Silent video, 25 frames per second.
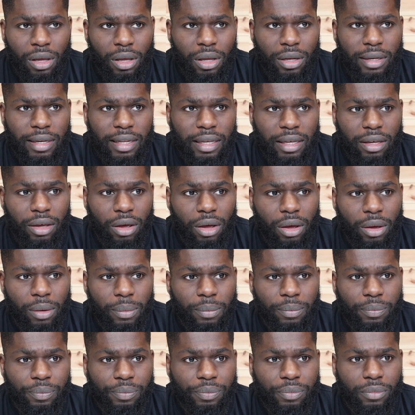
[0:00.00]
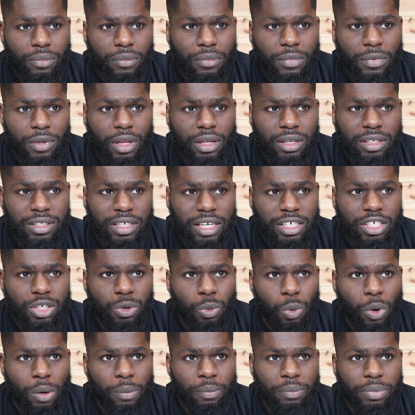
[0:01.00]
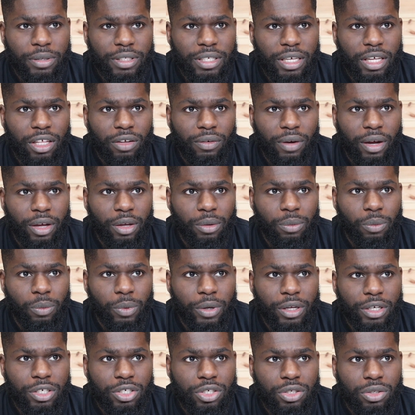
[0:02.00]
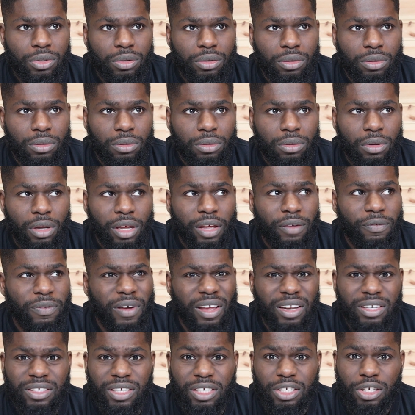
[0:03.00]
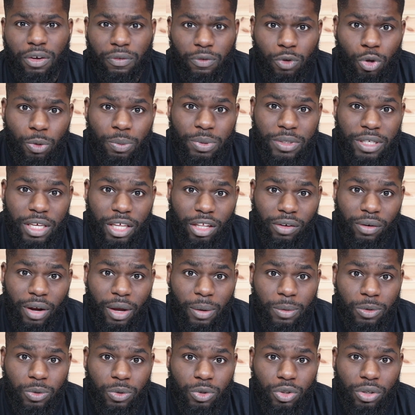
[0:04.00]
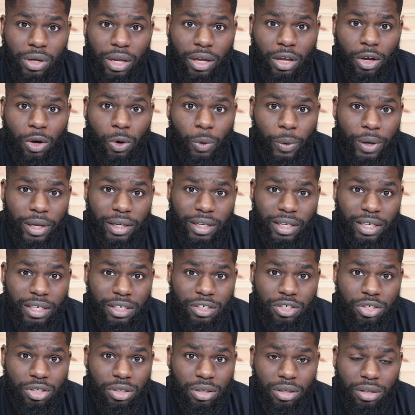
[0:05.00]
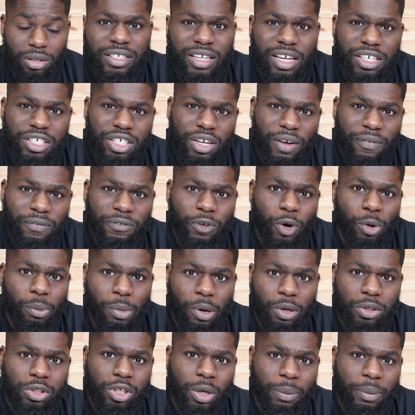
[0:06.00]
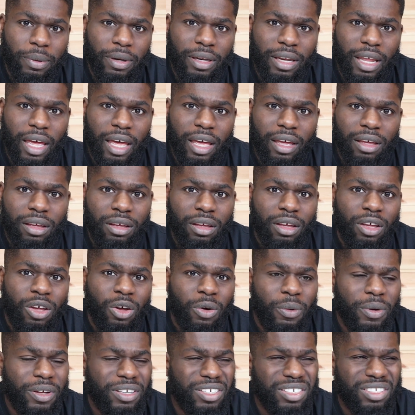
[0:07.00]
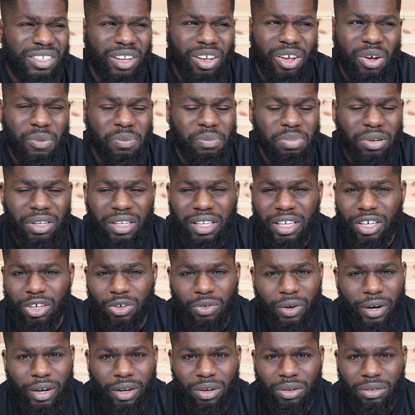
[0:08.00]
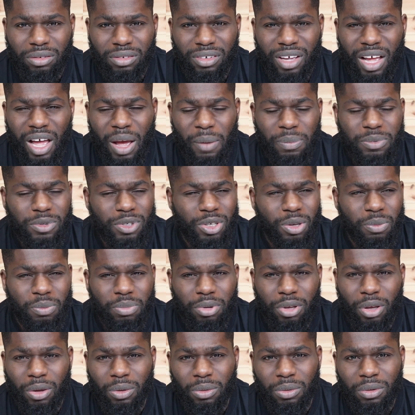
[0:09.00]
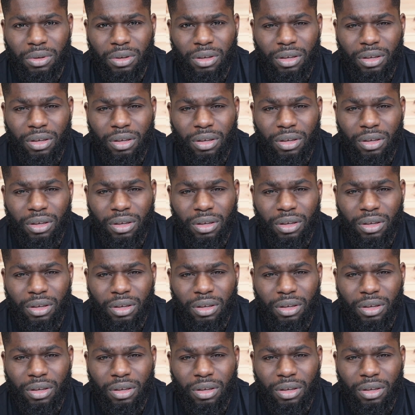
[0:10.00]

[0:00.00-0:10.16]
There's actually one particular item which, in fact, there's actually a few particular items which are like £1 each. There's actually a football top in there, which is a complete grail, absolute beaut,